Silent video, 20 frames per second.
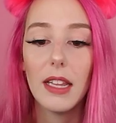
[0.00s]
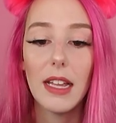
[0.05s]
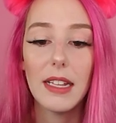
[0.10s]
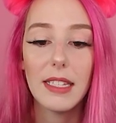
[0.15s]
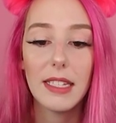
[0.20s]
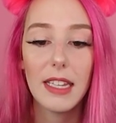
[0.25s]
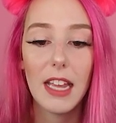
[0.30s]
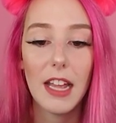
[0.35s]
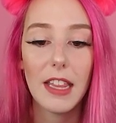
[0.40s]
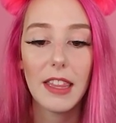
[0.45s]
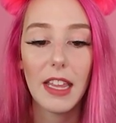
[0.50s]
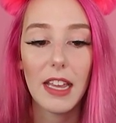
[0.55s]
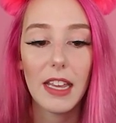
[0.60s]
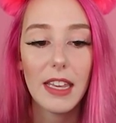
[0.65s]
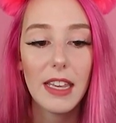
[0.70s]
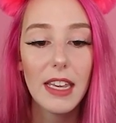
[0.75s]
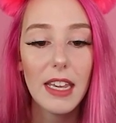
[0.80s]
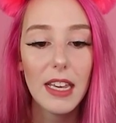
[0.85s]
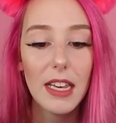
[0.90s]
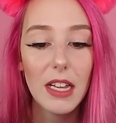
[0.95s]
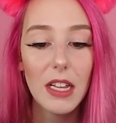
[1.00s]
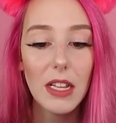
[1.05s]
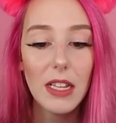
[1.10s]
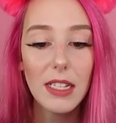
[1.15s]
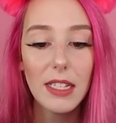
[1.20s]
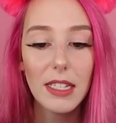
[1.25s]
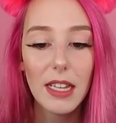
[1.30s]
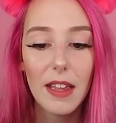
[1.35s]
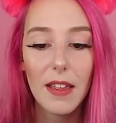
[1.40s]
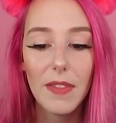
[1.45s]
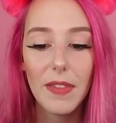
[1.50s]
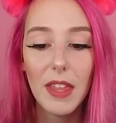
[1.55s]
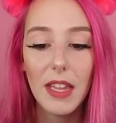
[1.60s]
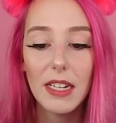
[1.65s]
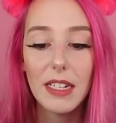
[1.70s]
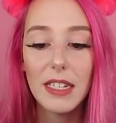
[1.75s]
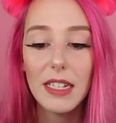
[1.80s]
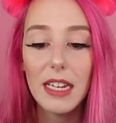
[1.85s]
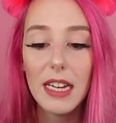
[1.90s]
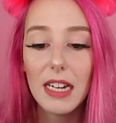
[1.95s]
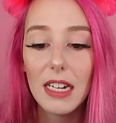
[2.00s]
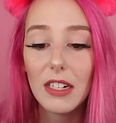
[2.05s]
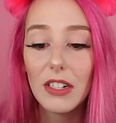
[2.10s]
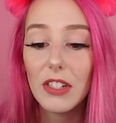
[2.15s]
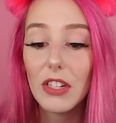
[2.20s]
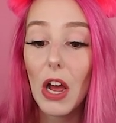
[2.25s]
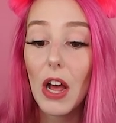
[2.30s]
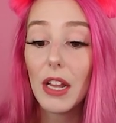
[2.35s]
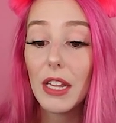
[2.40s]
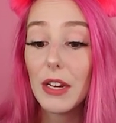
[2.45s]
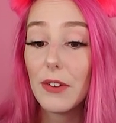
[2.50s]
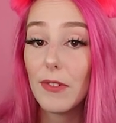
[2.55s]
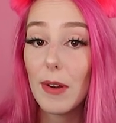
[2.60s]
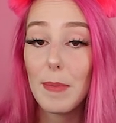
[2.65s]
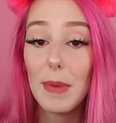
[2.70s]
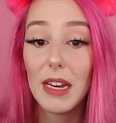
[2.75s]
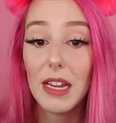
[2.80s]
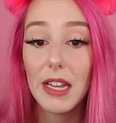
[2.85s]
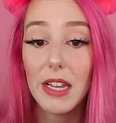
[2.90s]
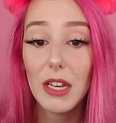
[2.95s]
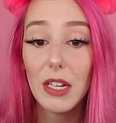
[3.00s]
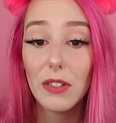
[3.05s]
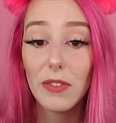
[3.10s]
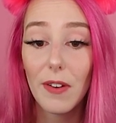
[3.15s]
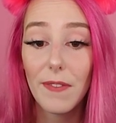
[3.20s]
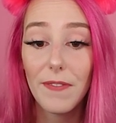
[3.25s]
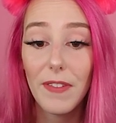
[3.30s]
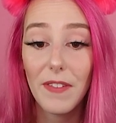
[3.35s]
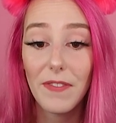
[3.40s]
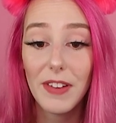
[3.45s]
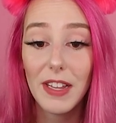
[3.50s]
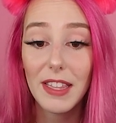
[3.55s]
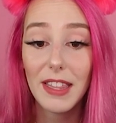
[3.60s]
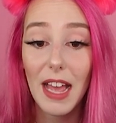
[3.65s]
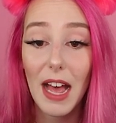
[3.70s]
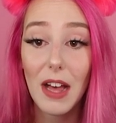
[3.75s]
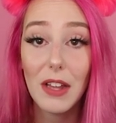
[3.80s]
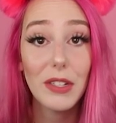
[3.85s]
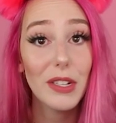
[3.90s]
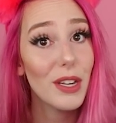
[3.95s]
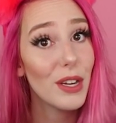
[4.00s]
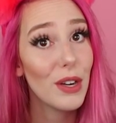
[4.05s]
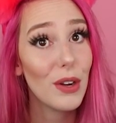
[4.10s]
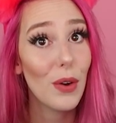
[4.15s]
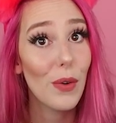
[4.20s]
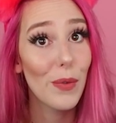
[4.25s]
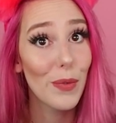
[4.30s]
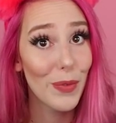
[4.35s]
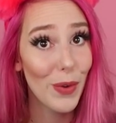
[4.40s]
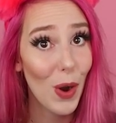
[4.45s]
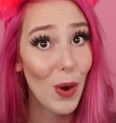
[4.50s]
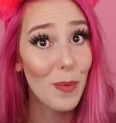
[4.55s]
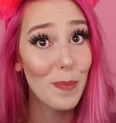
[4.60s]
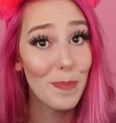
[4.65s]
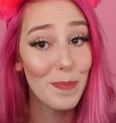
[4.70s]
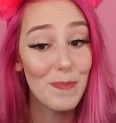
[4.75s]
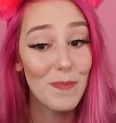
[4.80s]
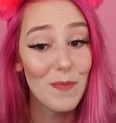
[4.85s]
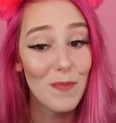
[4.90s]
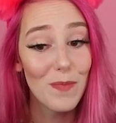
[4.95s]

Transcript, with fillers: Let's get the heels, the Dear Dollie ribbon heels for 50,000 ro